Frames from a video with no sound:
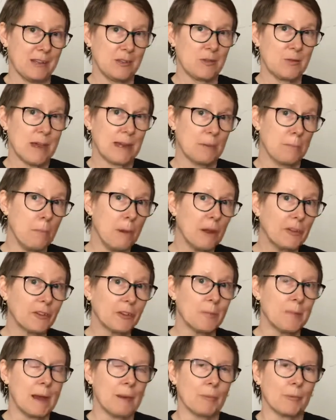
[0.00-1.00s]
You get a muscle
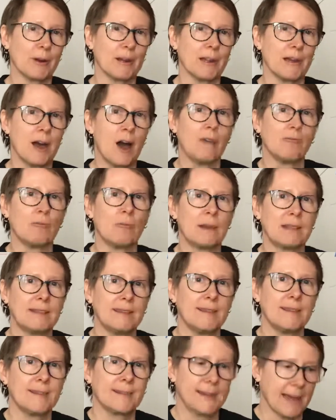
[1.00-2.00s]
memory of what
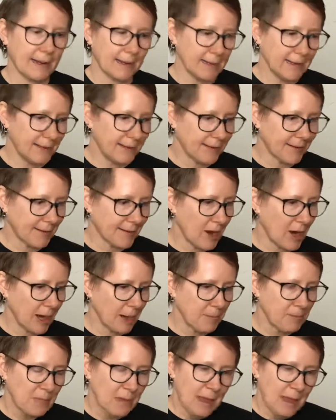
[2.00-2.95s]
these techniques are.